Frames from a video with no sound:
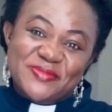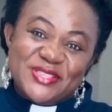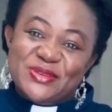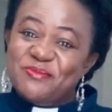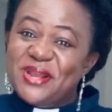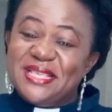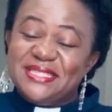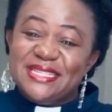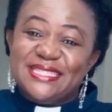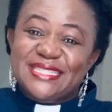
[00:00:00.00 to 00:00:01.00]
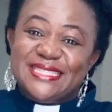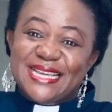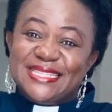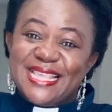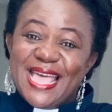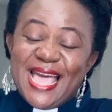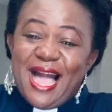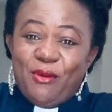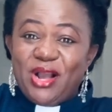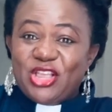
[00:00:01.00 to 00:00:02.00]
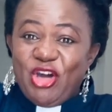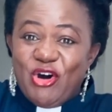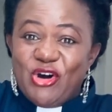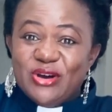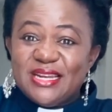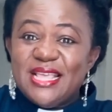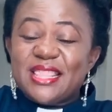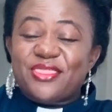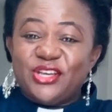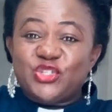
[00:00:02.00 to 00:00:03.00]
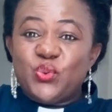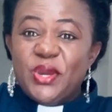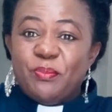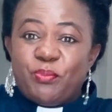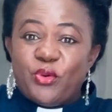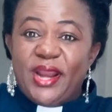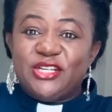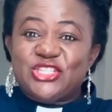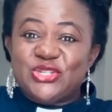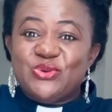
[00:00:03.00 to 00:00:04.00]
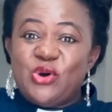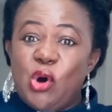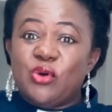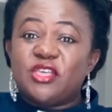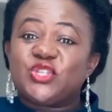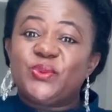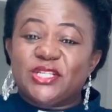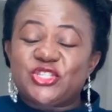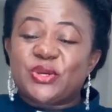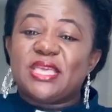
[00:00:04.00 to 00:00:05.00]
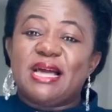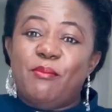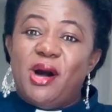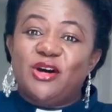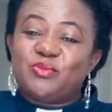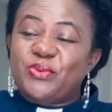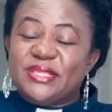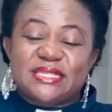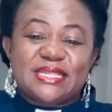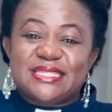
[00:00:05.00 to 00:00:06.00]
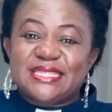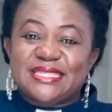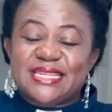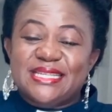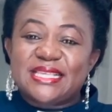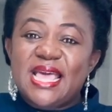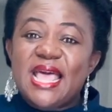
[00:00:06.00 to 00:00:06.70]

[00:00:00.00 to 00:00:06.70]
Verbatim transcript: So, brothers and sisters, our God that we pray to or that we are talking about, brothers and sisters,